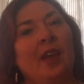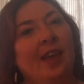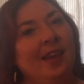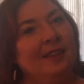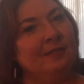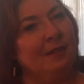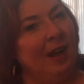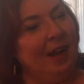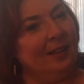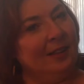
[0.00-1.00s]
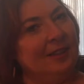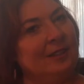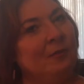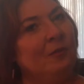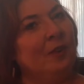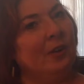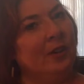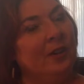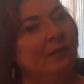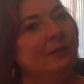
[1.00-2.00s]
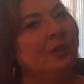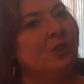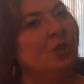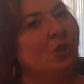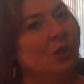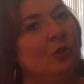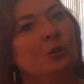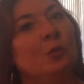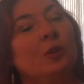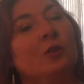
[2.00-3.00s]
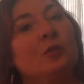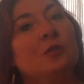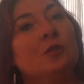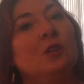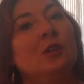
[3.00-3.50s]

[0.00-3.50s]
And oddly, some very concerned words.